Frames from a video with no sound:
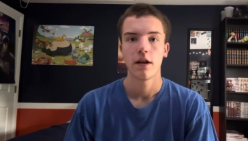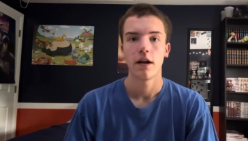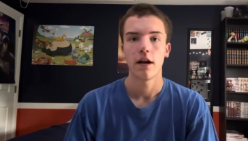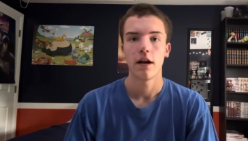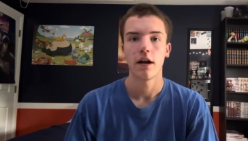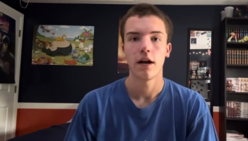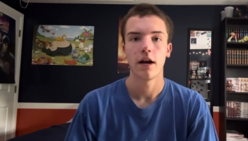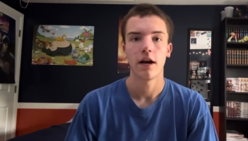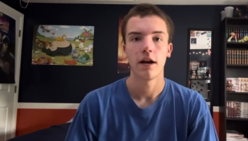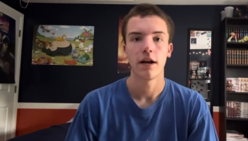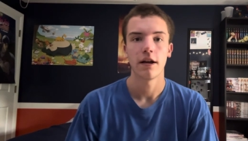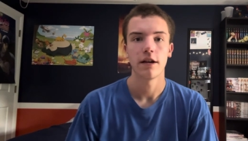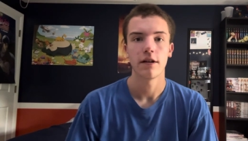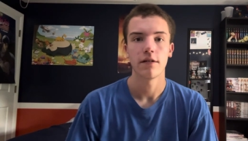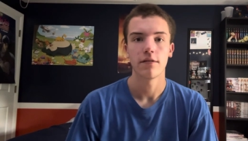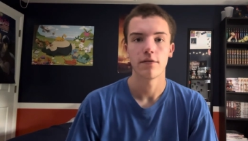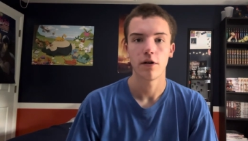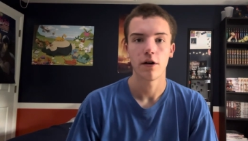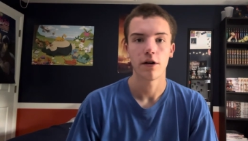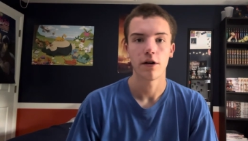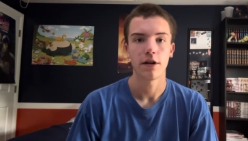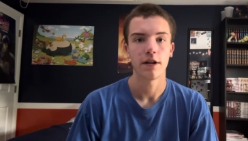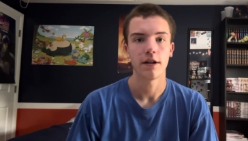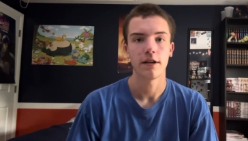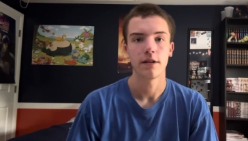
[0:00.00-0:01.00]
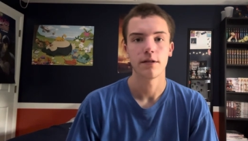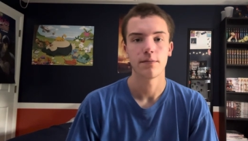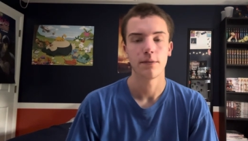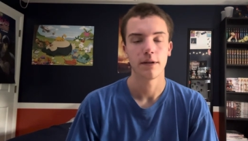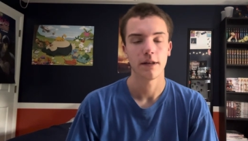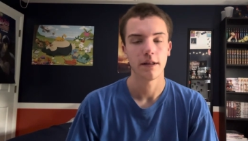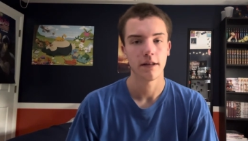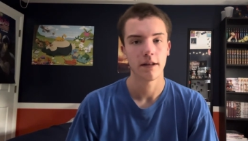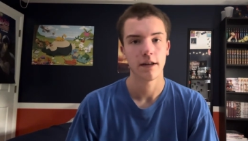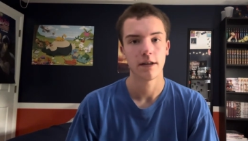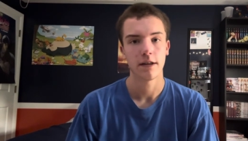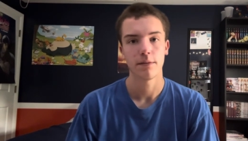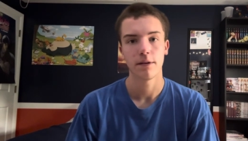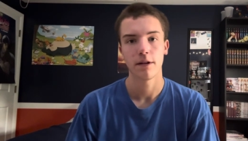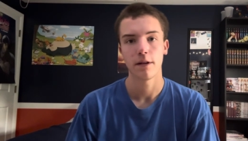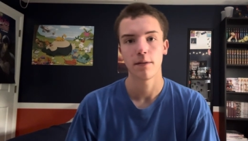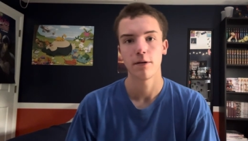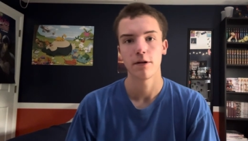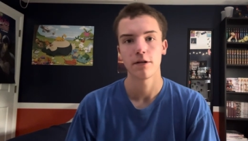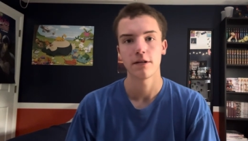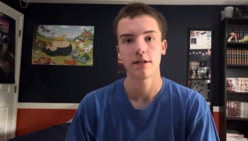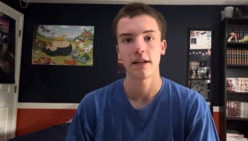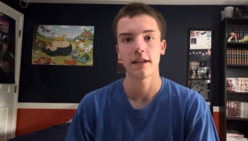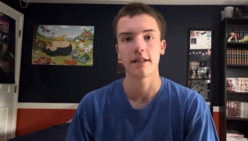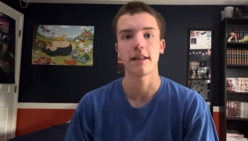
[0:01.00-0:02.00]
Uh, Eovaldi, he's been he's been in the
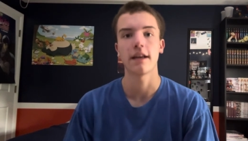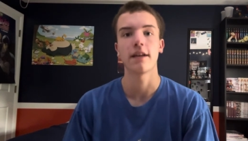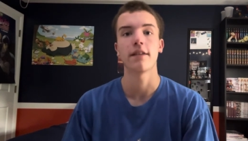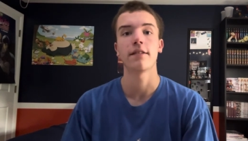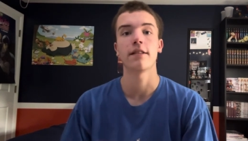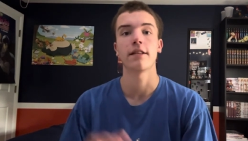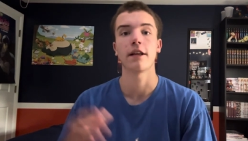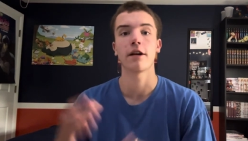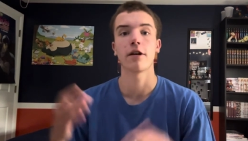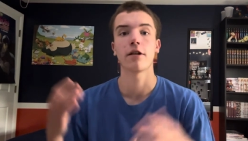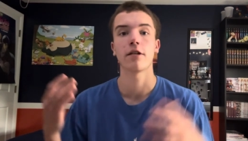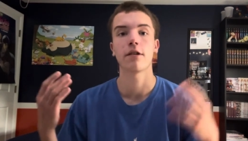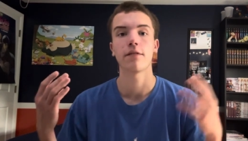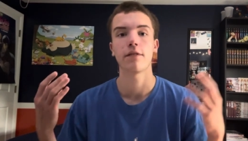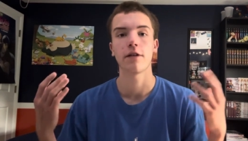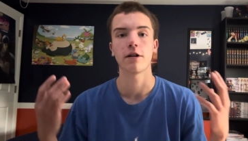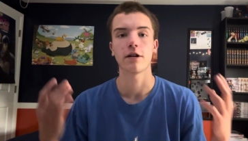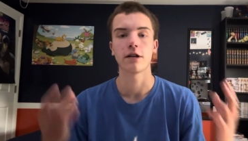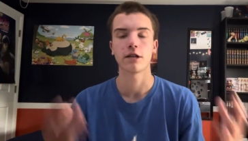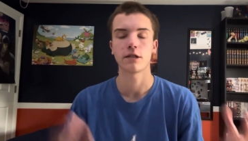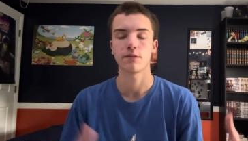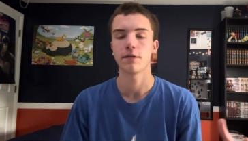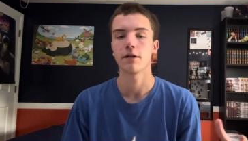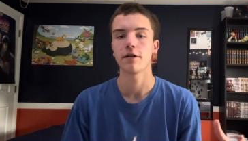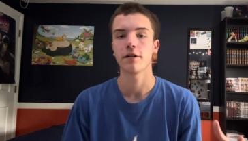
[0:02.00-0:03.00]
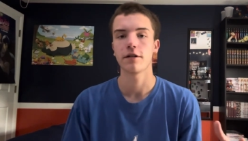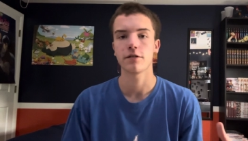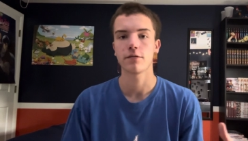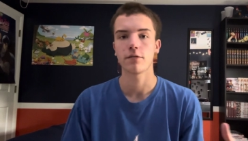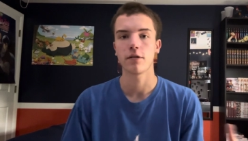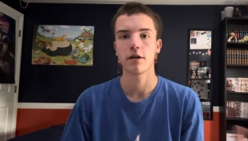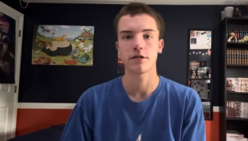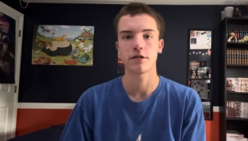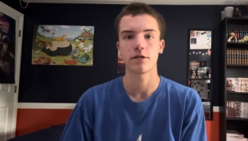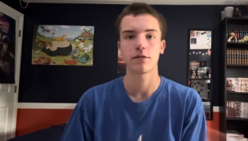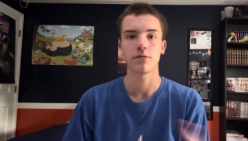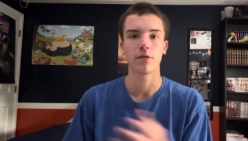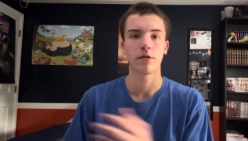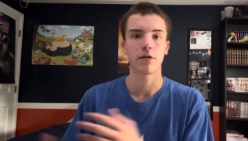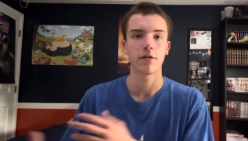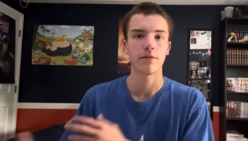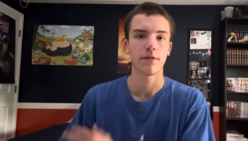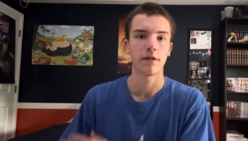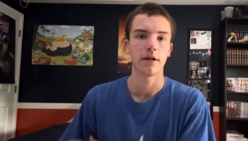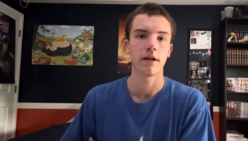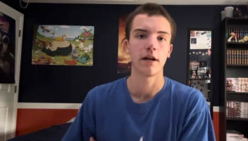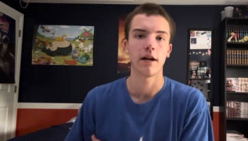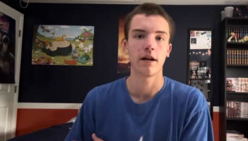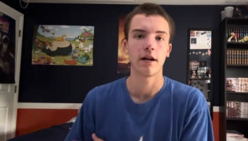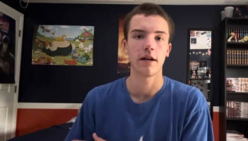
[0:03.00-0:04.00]
post. Like they they're a very experienced roster. We're
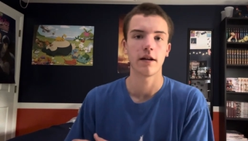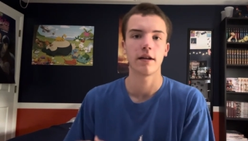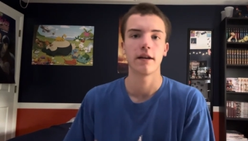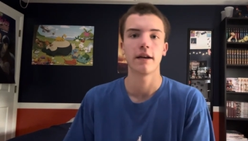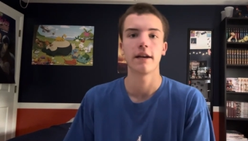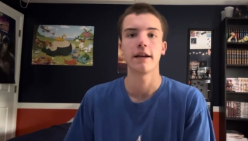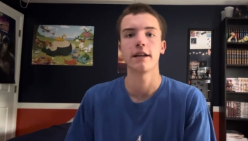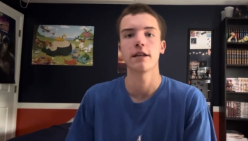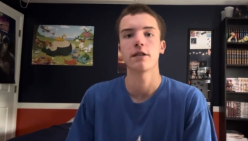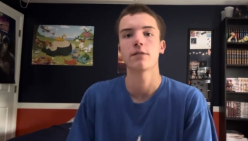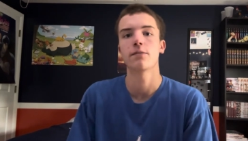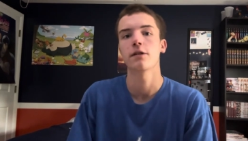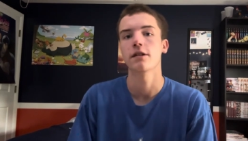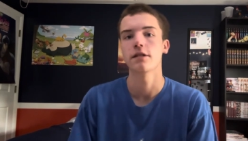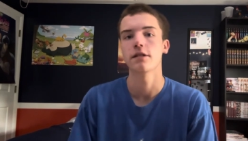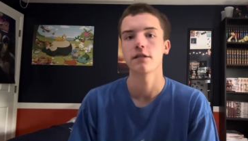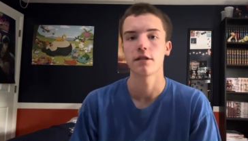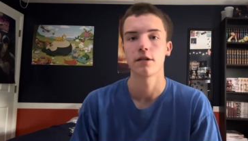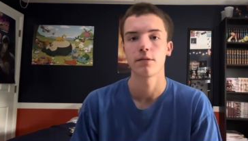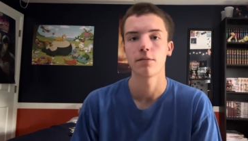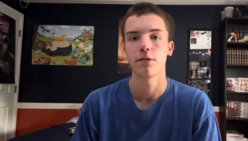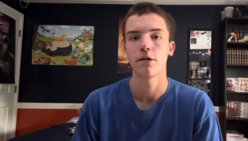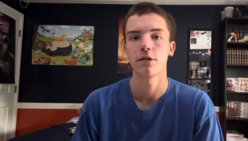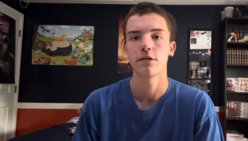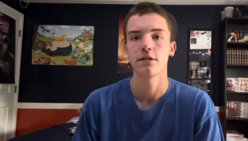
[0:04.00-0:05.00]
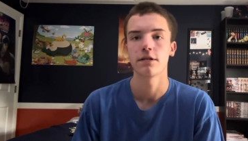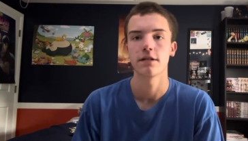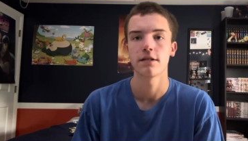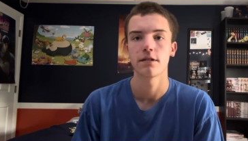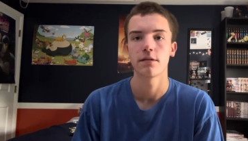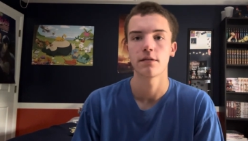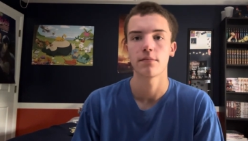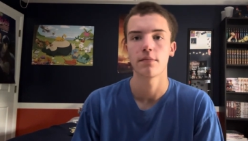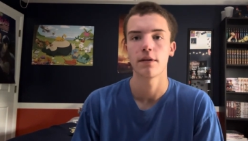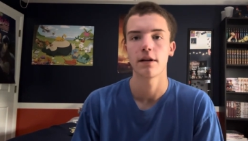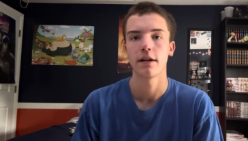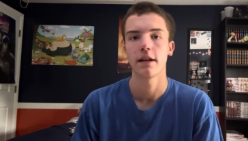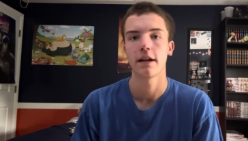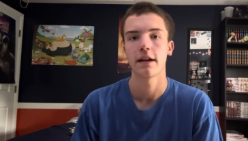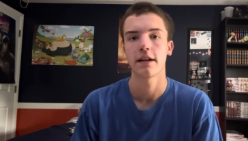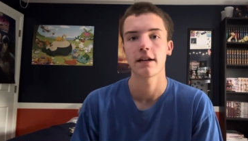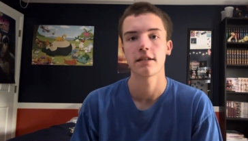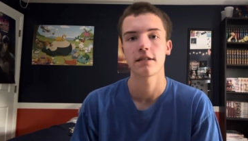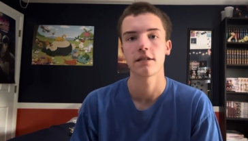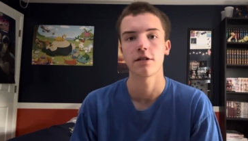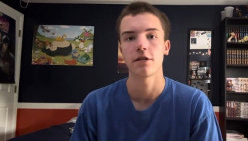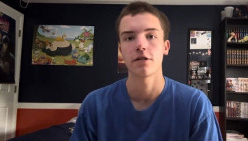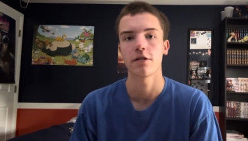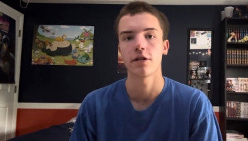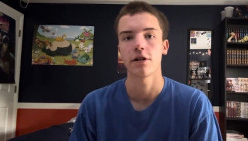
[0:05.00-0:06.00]
uh, inexperienced in the postseason, but like I
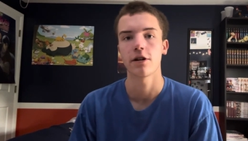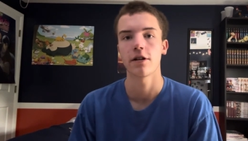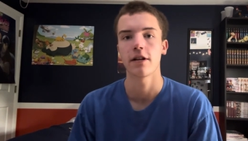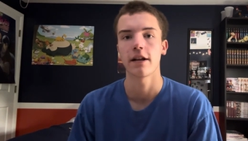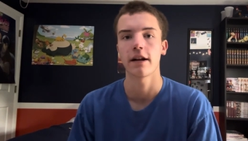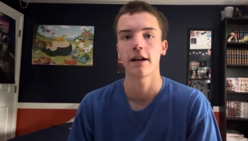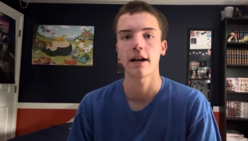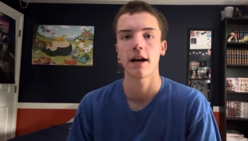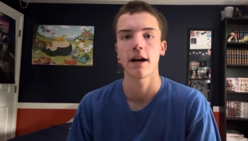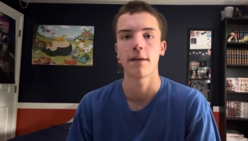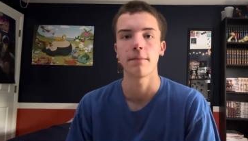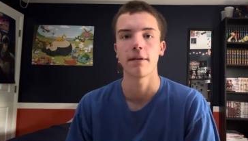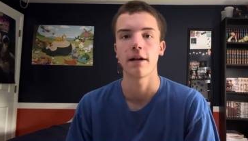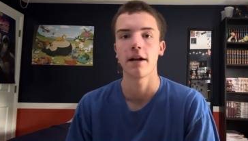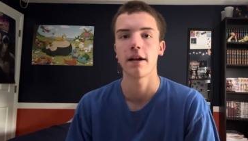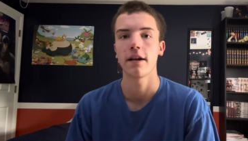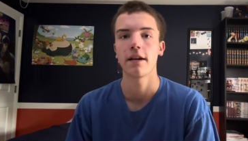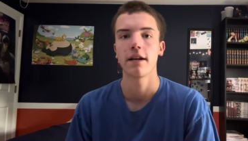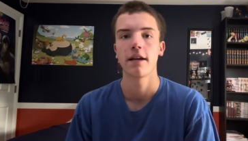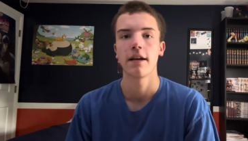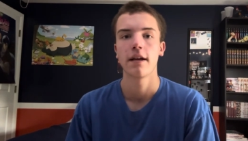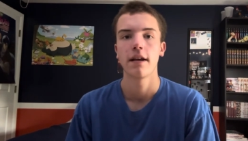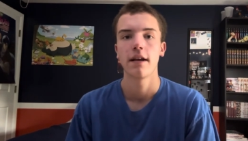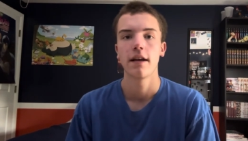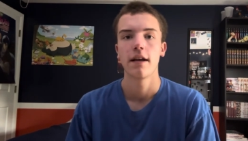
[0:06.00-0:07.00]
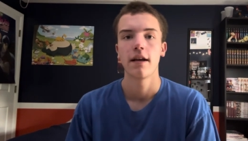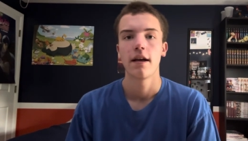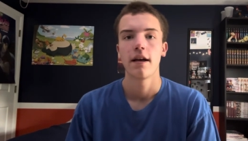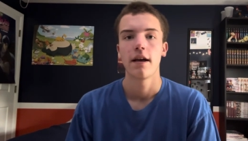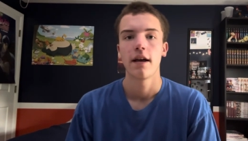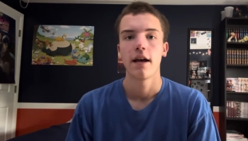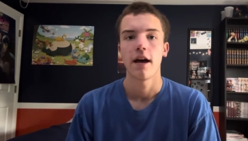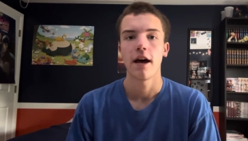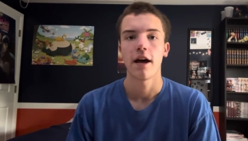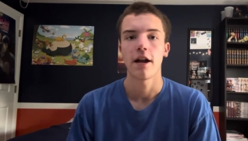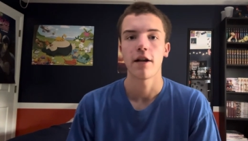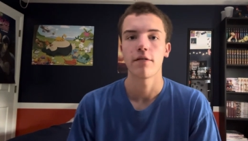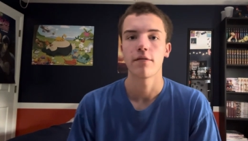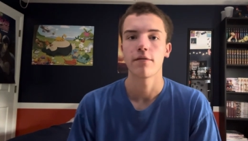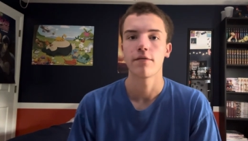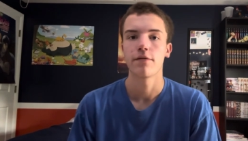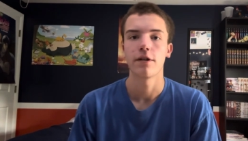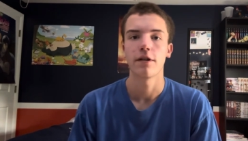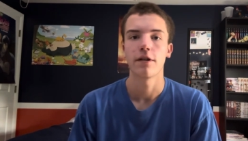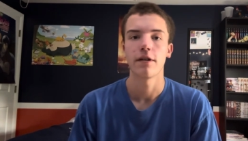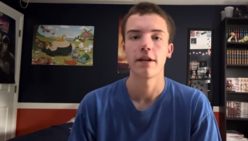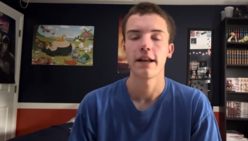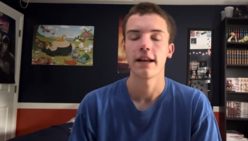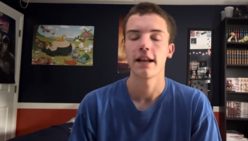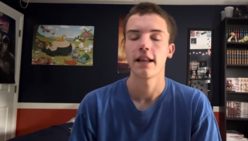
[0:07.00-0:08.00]
said earlier, like I'm not, I don't
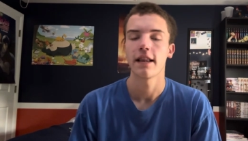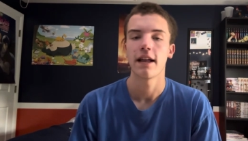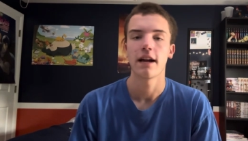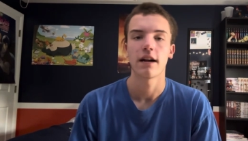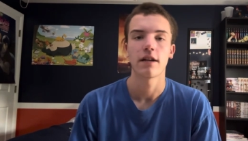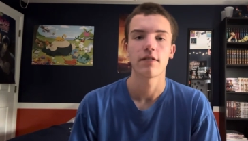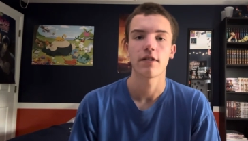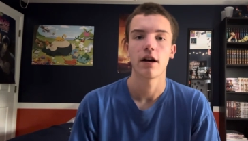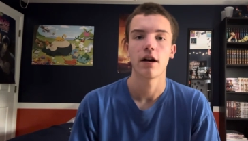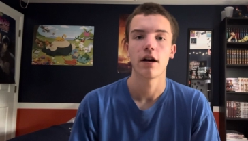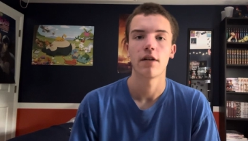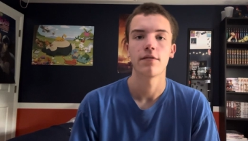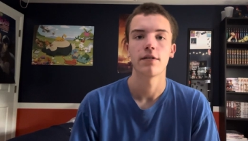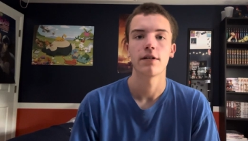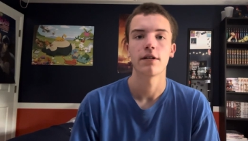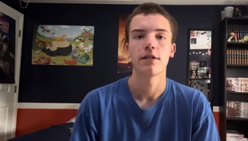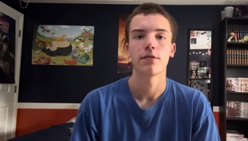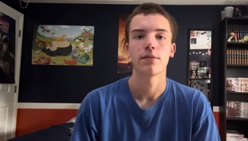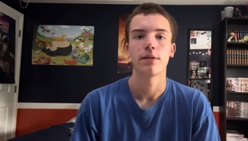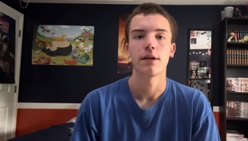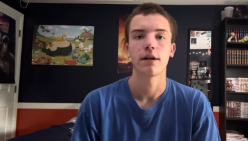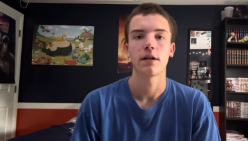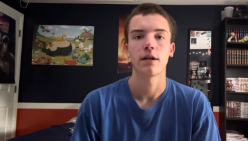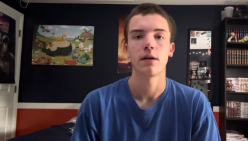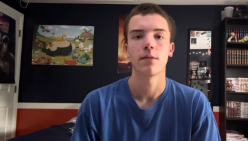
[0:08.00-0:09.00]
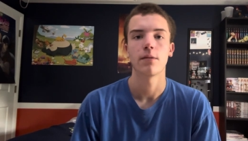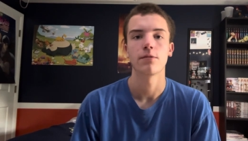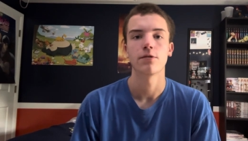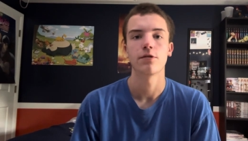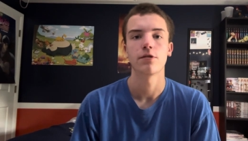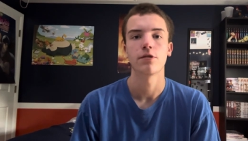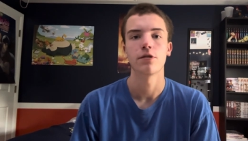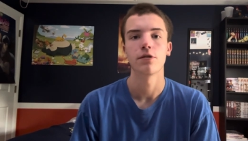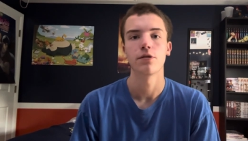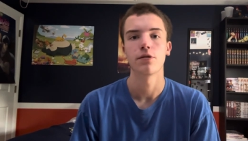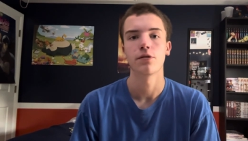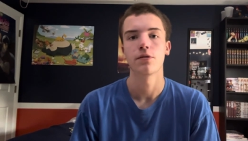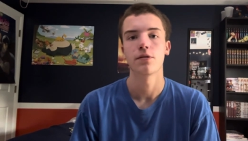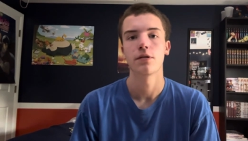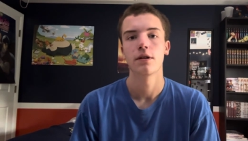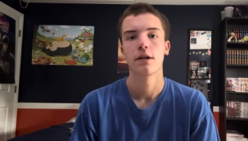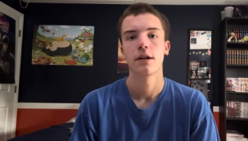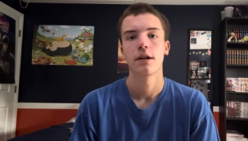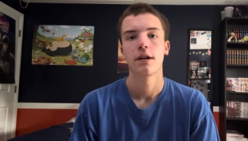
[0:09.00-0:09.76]
feel any lack of confidence when it comes to